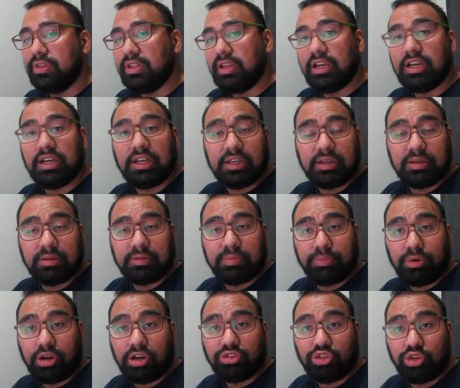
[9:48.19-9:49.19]

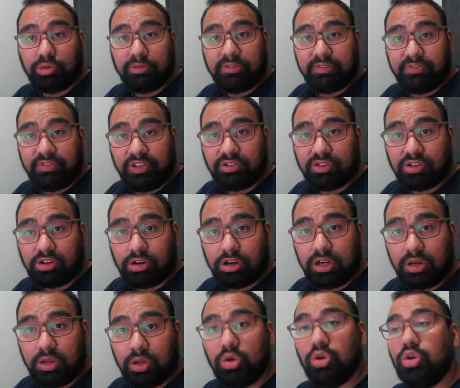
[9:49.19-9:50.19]
pause your Visa
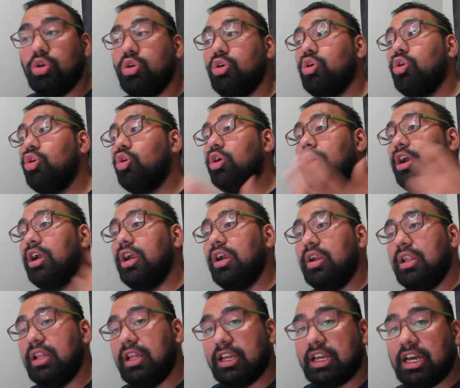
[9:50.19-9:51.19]
card, or
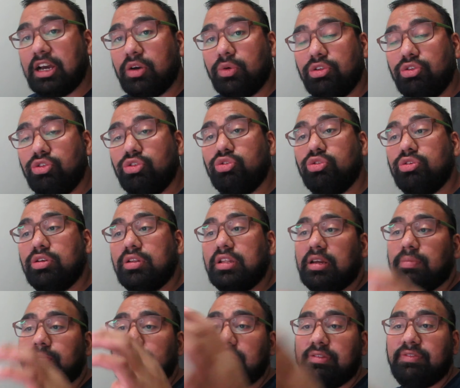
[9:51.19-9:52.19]
like I would do,
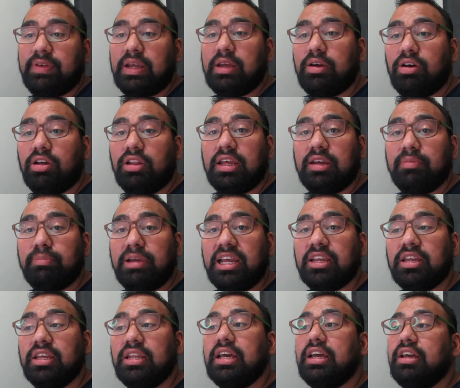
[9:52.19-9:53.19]
like my online
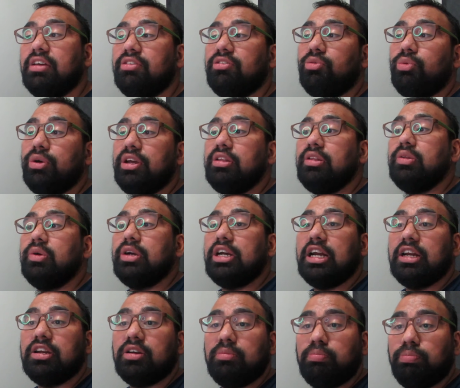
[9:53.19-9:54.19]
banking has a way where
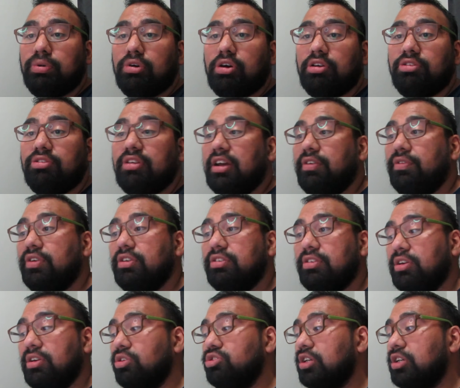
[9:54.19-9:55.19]
I could pause every
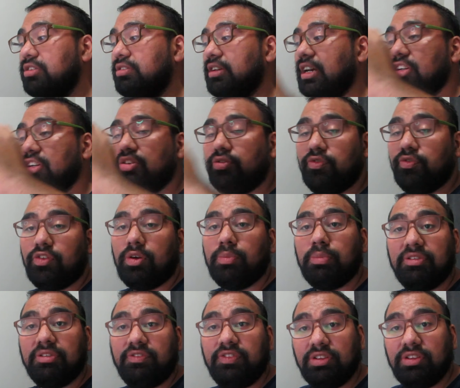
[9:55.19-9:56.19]
single transaction from
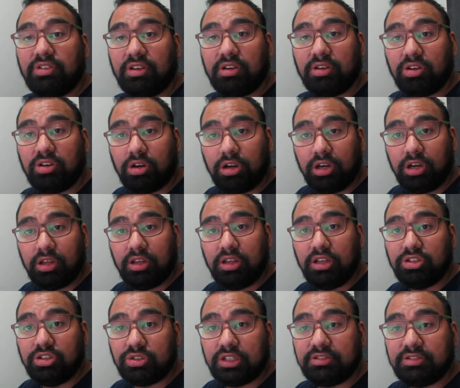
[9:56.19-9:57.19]
a Visa card
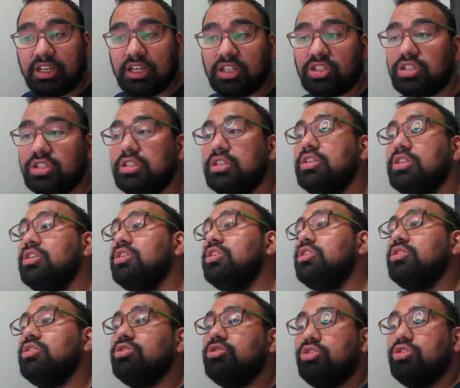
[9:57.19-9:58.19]
transaction.
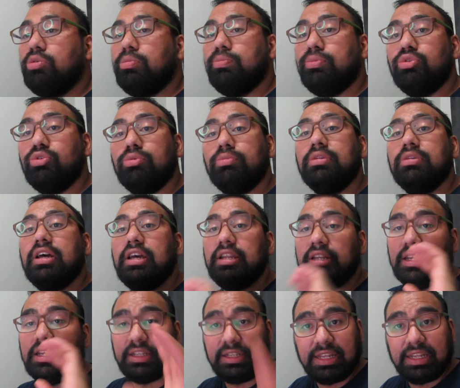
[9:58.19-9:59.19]
So boom, and
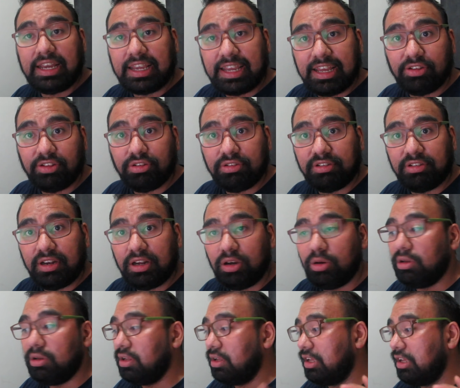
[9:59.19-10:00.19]
then that cancels it
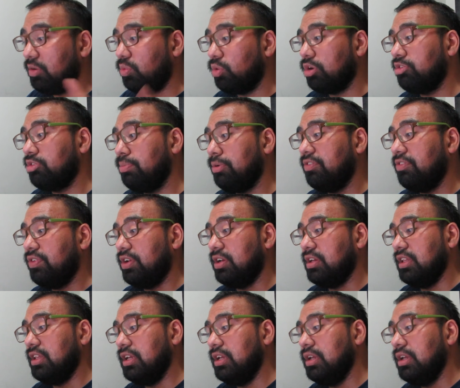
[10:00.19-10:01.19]
out. It works
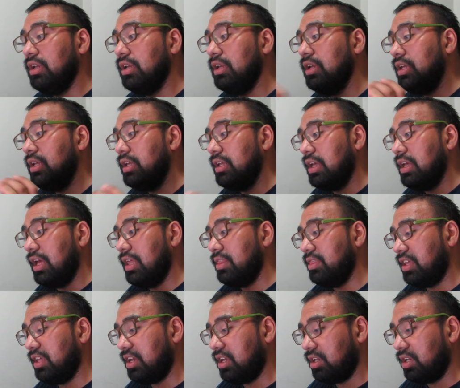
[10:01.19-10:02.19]
perfectly. And
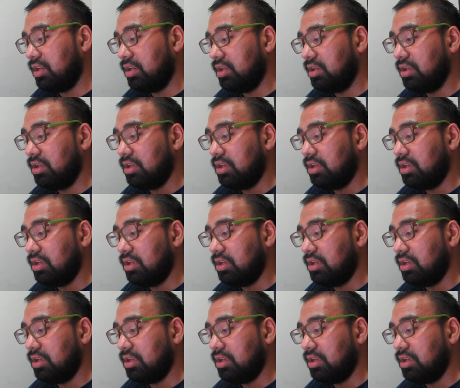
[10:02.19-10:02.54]
then